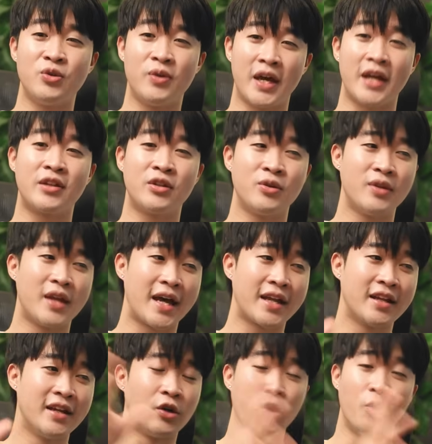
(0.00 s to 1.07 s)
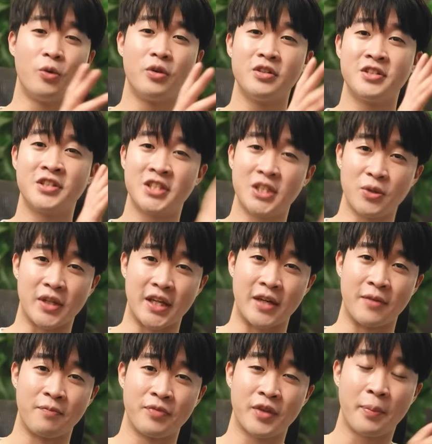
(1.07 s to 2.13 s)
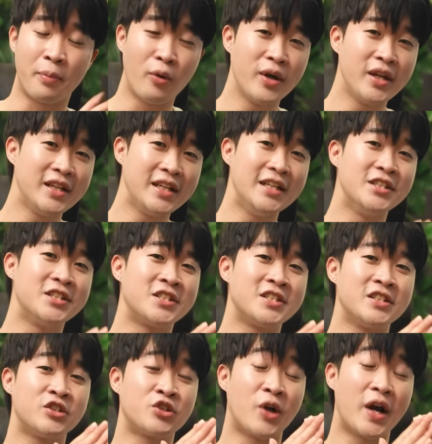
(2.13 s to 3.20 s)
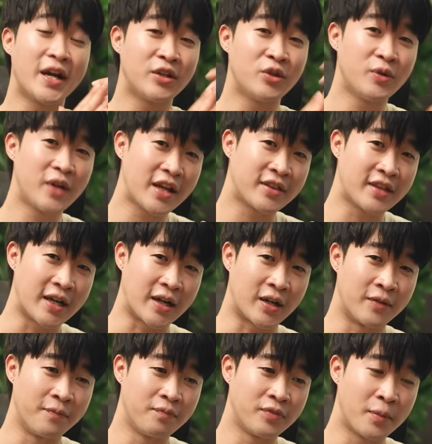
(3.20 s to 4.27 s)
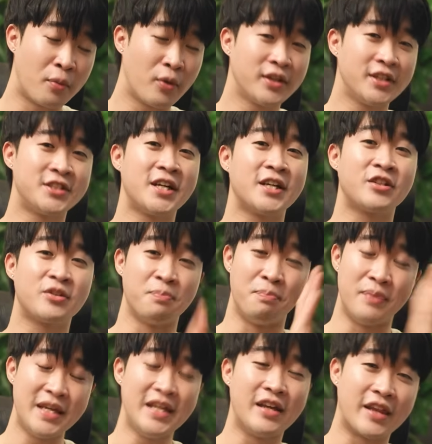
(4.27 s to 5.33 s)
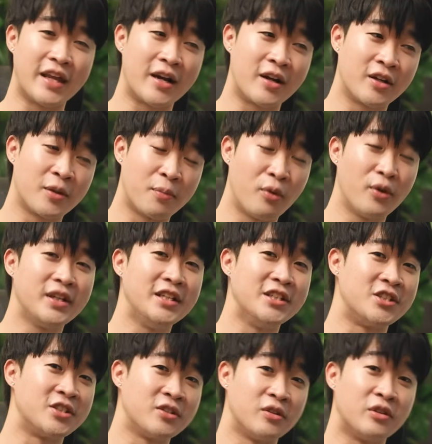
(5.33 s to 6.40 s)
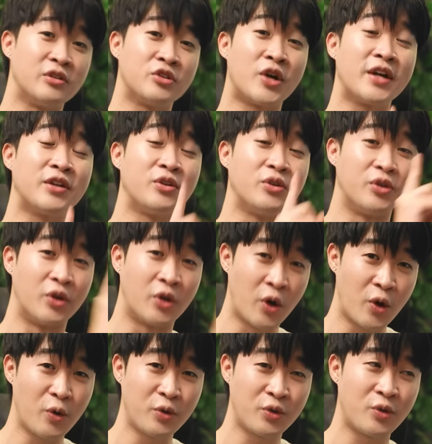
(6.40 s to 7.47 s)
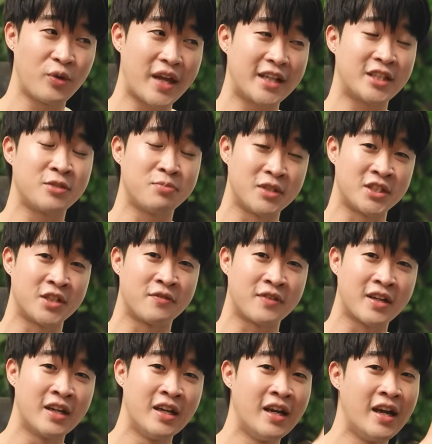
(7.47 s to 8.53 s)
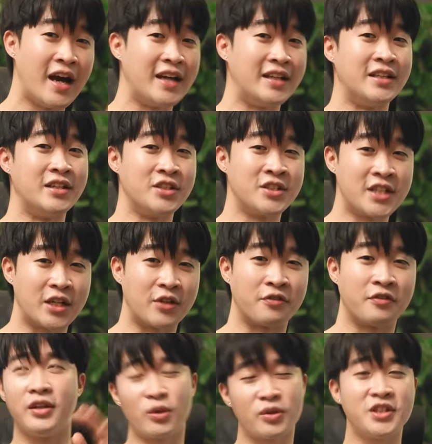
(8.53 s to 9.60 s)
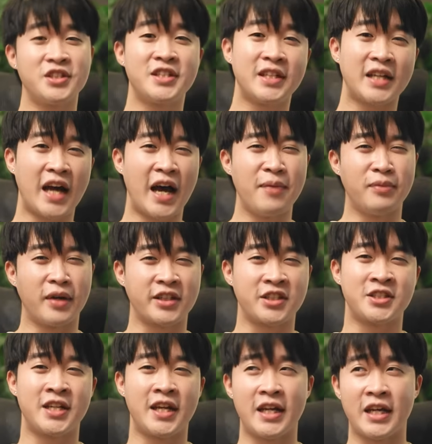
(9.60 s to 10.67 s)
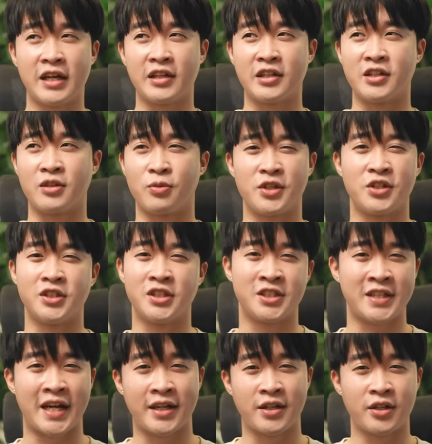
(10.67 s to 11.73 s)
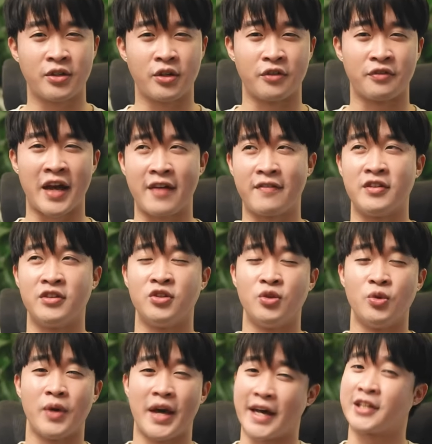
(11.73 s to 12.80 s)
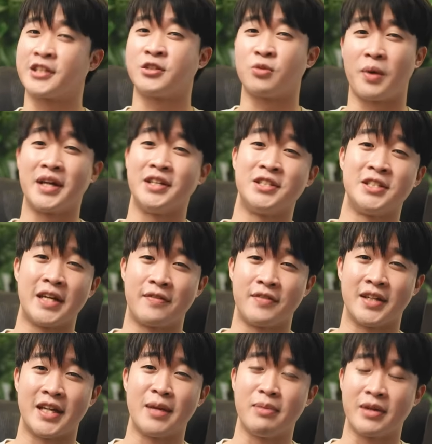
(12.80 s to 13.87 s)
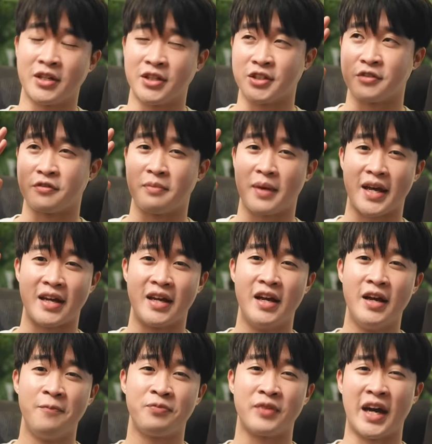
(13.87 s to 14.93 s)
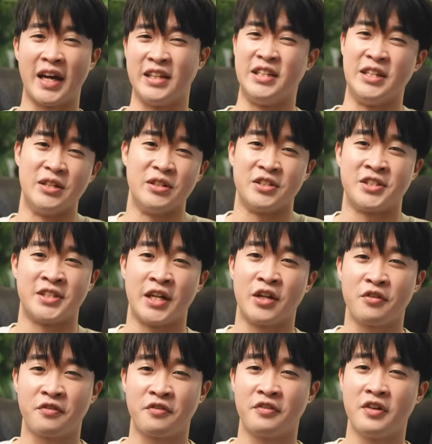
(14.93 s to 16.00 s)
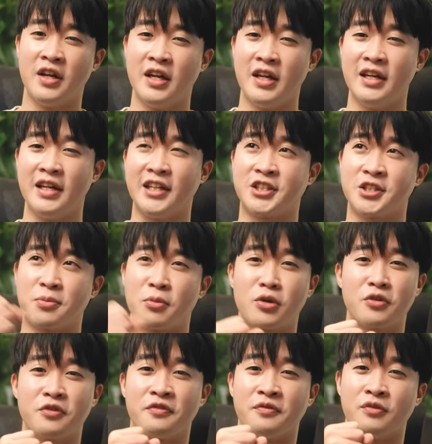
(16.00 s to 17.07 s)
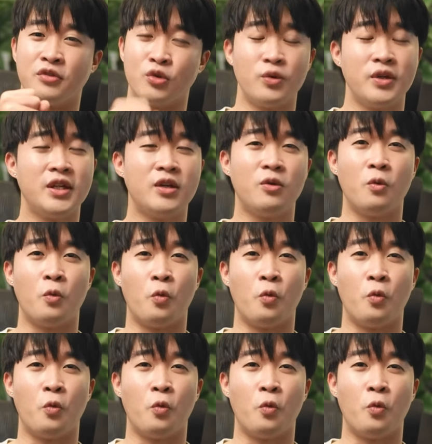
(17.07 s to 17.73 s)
to get to that goal slowly. The point is trying to get there. The point is not being there. The point is trying to go to that specific ideal self. Notice that I'm not setting a rigid standard of having to do XYZ every day because of my ideal self. It's more of doing